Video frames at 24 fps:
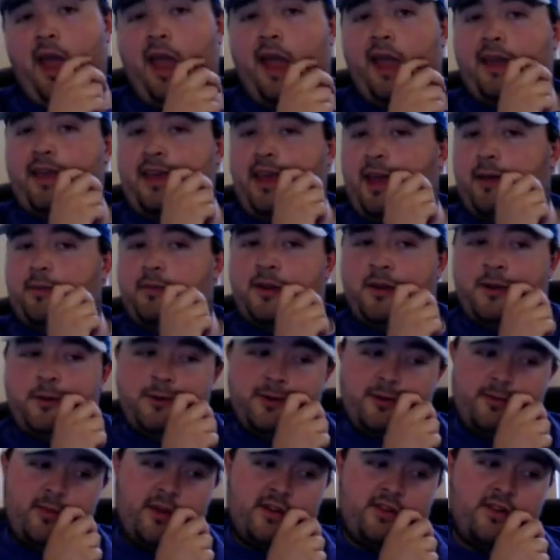In game 2
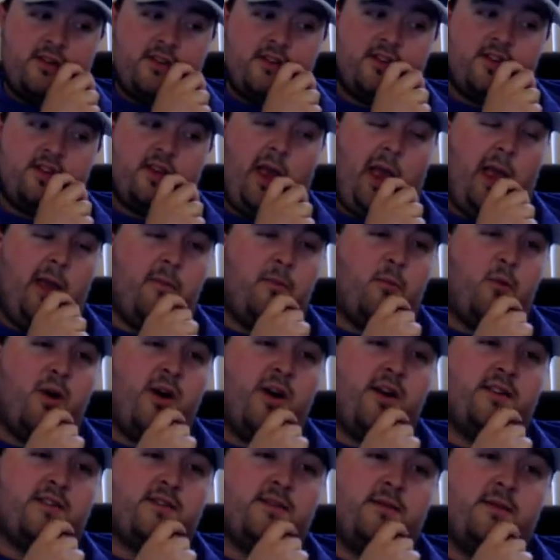is much of the same,
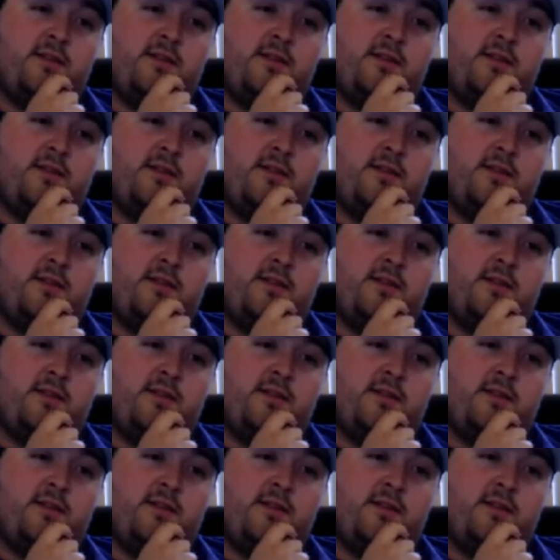whereas